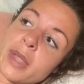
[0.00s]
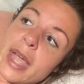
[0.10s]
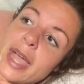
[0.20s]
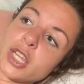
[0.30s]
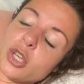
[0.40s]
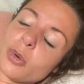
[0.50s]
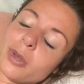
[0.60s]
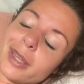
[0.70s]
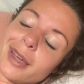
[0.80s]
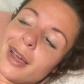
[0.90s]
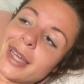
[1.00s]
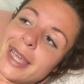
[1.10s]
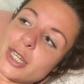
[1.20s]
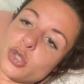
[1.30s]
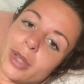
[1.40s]
And you were like, oh, I
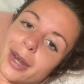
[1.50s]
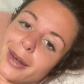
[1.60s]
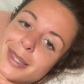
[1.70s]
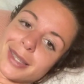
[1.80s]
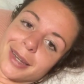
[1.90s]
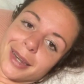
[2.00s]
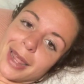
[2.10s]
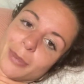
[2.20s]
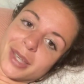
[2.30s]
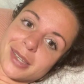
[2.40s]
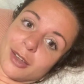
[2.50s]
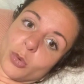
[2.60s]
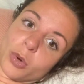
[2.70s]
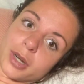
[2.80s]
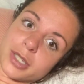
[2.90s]
can't do that on a Sunday night because I got
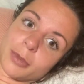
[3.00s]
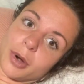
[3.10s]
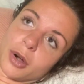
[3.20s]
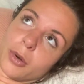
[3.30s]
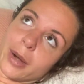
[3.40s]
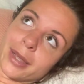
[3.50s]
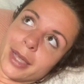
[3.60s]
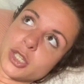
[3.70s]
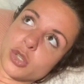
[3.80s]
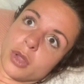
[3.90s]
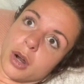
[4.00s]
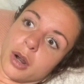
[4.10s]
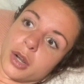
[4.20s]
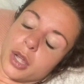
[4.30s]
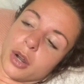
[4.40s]
to work tomorrow. Or I can't do that
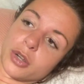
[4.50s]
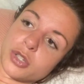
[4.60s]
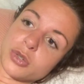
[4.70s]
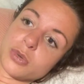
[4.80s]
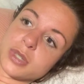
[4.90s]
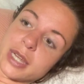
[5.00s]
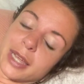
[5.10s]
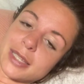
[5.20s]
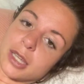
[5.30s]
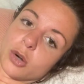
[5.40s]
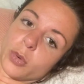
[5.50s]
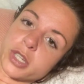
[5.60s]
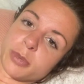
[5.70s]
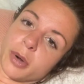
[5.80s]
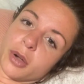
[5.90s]
on a Tuesday because I got to
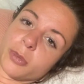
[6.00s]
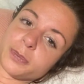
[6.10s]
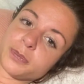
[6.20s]
work tomorrow.